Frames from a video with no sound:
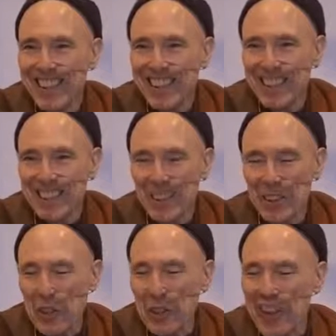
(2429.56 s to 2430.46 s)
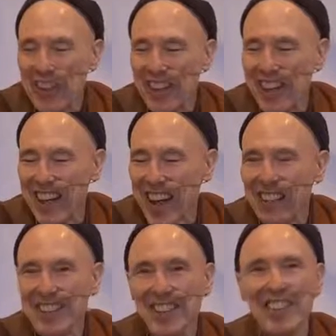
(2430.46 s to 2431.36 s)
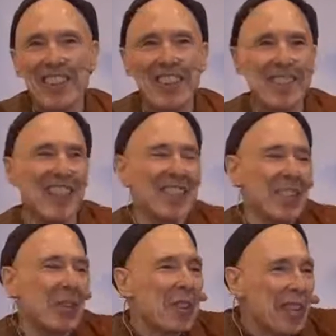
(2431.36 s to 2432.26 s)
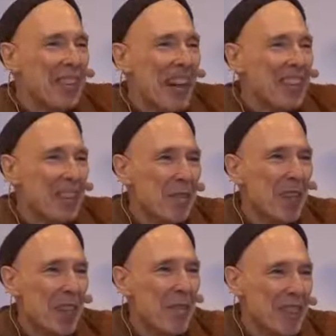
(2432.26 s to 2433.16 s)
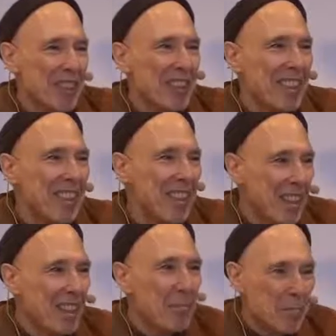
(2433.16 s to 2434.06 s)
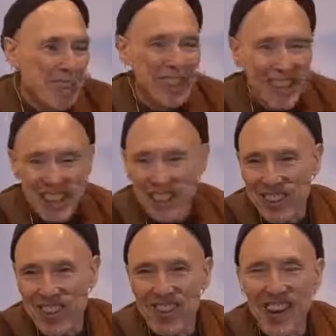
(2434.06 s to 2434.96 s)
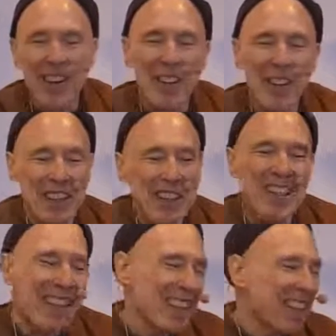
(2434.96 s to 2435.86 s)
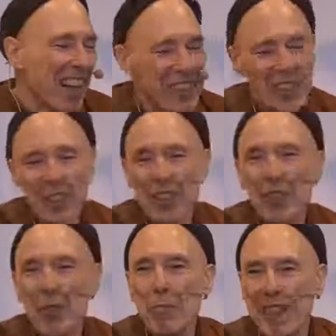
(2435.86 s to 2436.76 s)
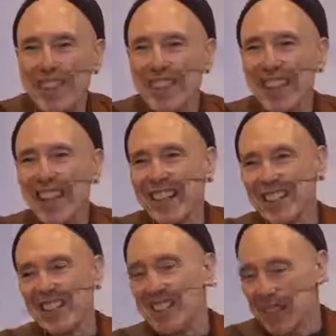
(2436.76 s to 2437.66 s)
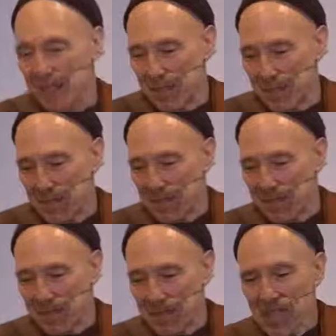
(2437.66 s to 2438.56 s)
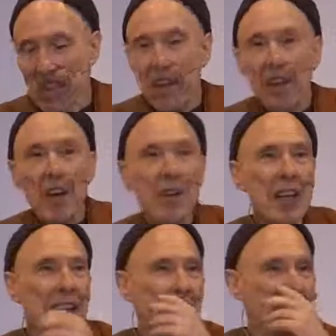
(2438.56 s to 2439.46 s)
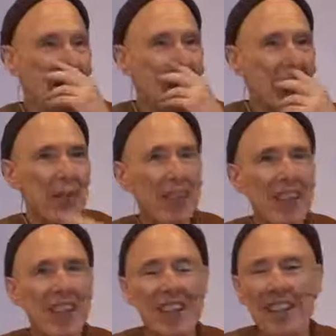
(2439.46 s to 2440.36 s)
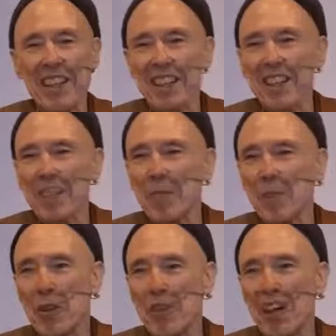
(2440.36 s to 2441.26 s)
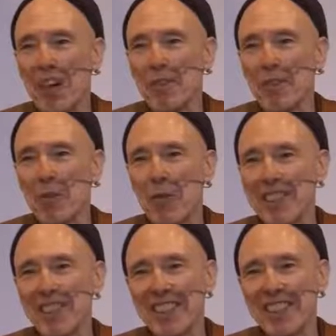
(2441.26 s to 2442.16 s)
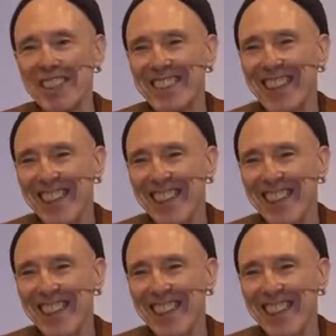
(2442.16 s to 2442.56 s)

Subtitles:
And so though Ananda had answered, he says, you didn't answer my question. Please answer it now. And Ananda just repeats the answer. Okay, I'm sorry we didn't leave more time for questions.